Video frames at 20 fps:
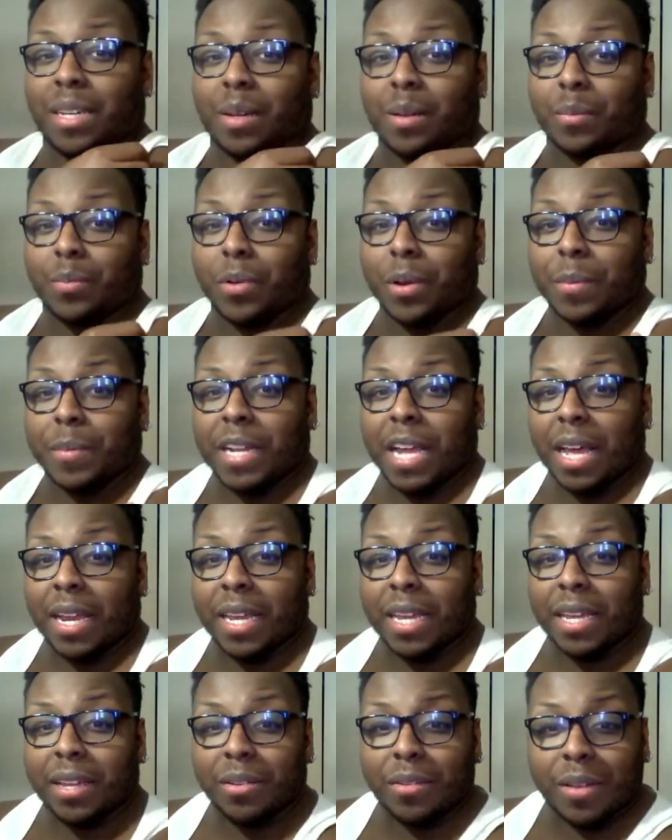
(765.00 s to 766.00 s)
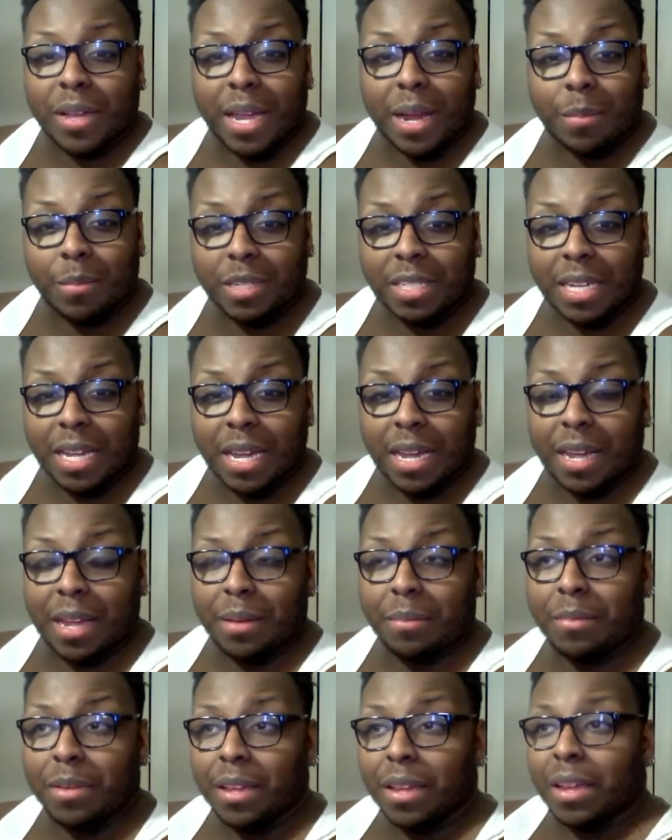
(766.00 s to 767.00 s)
Prima Donna ain't getting no camera
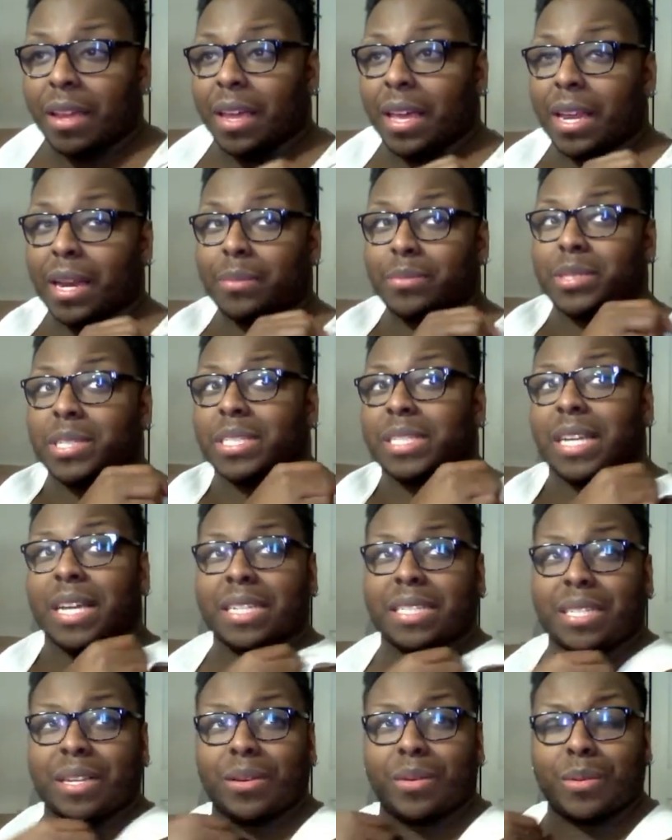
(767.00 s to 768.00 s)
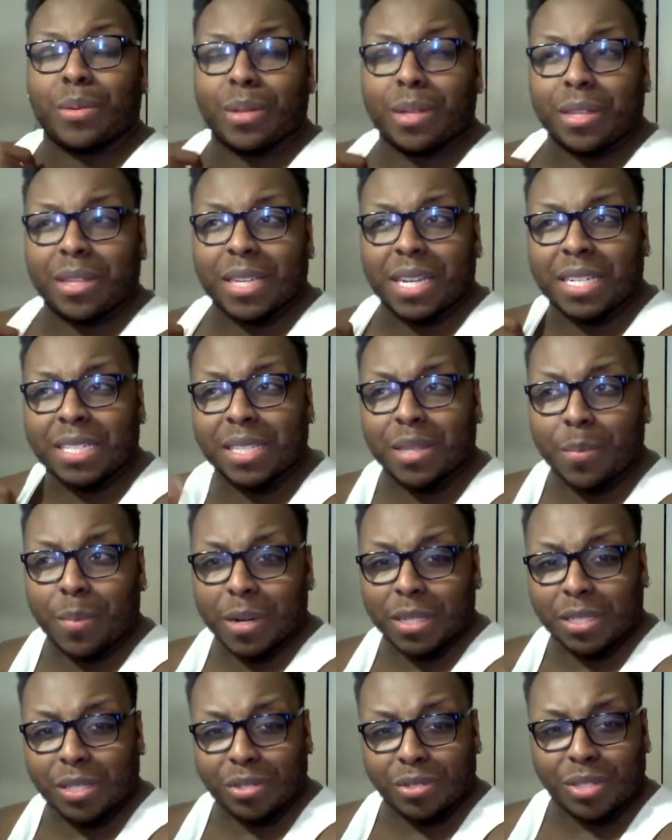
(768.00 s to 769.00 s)
time. And I'm just like, so that's the
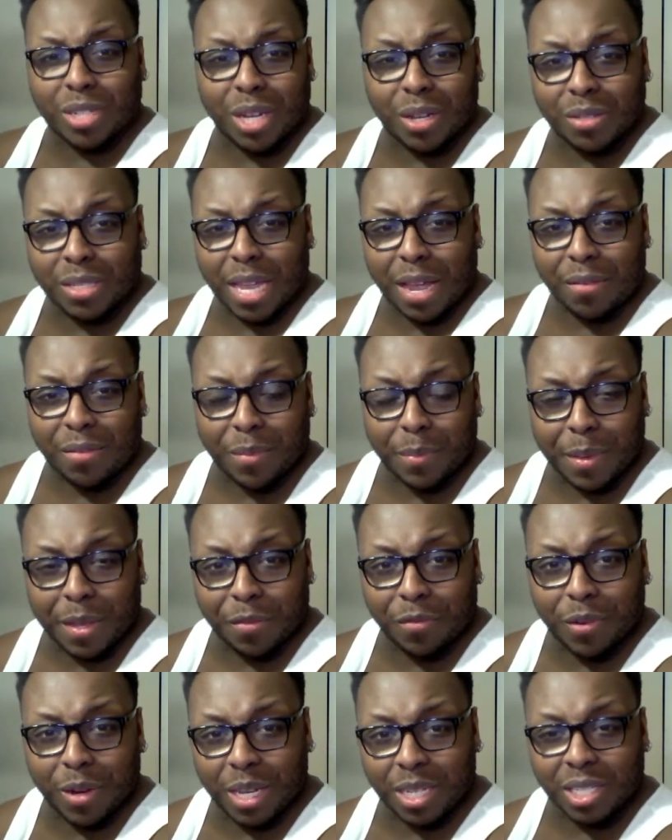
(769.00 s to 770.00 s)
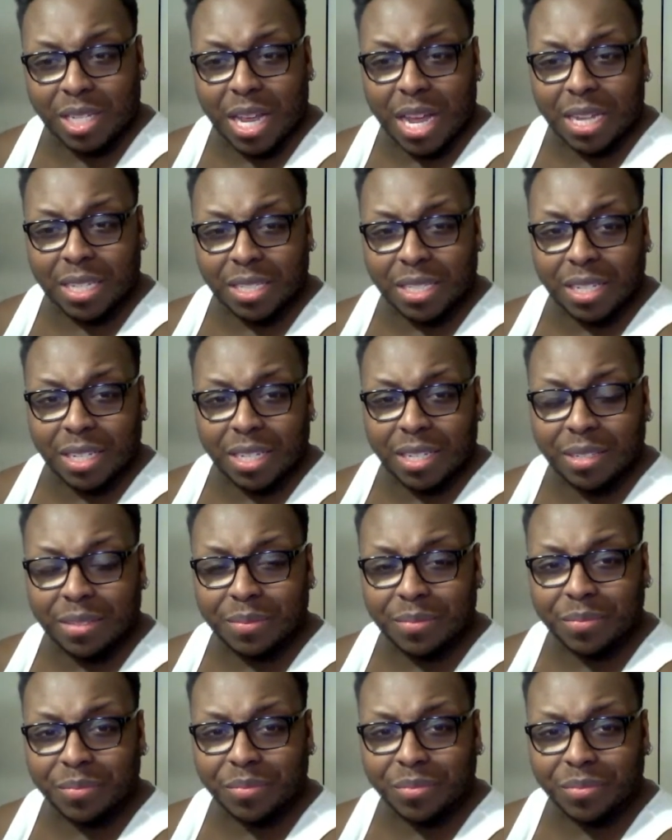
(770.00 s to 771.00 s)
person you chose to have a beef with, Jocelyn?
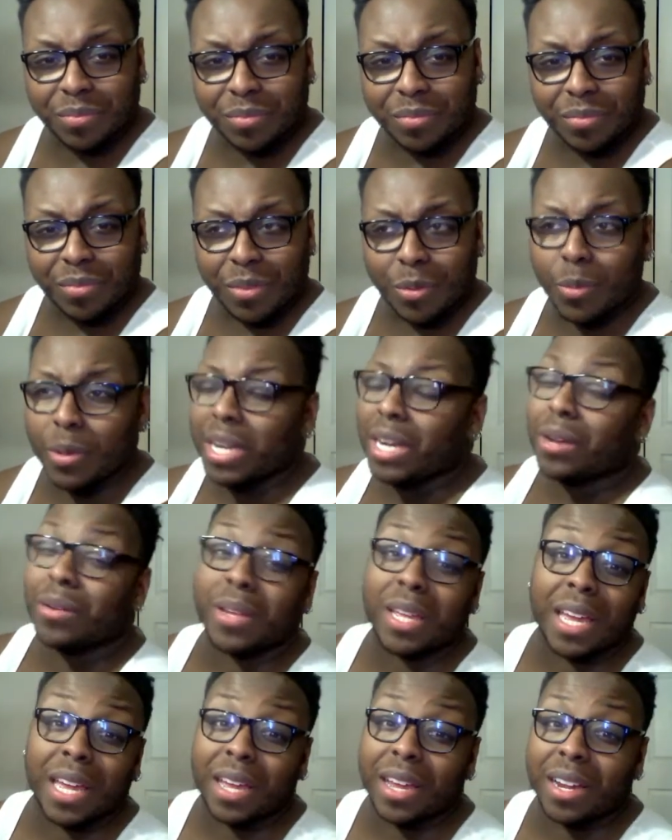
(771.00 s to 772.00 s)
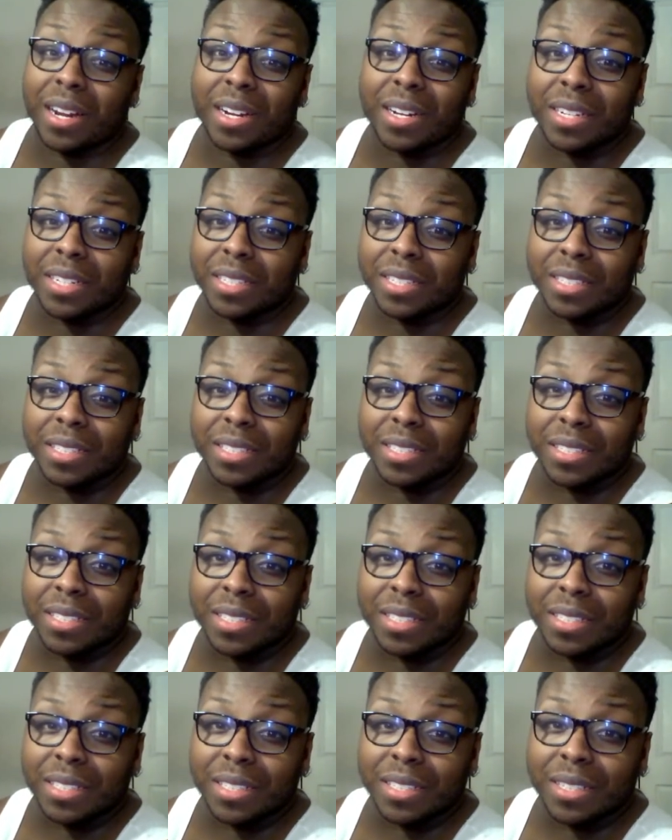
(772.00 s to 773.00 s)
We don't care.
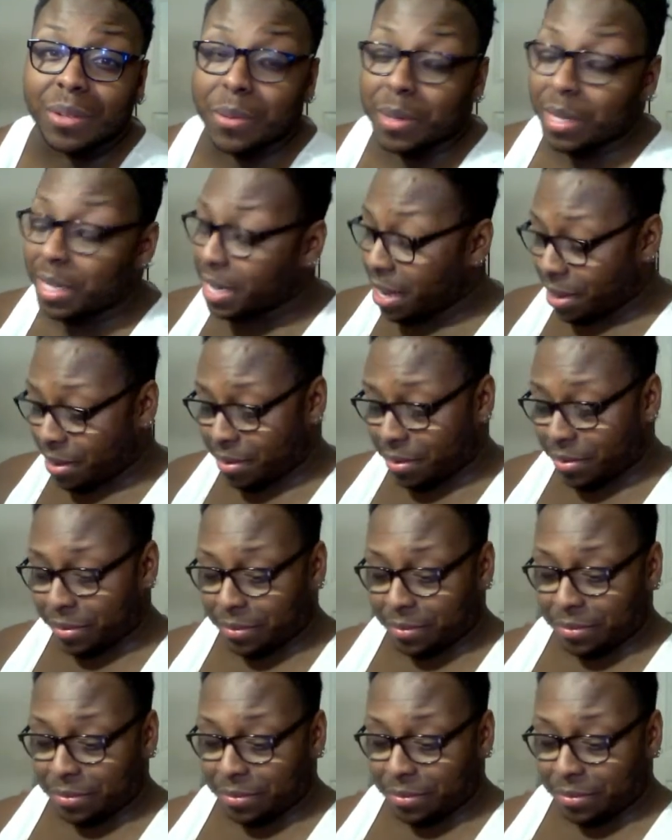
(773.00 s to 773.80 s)
We don't.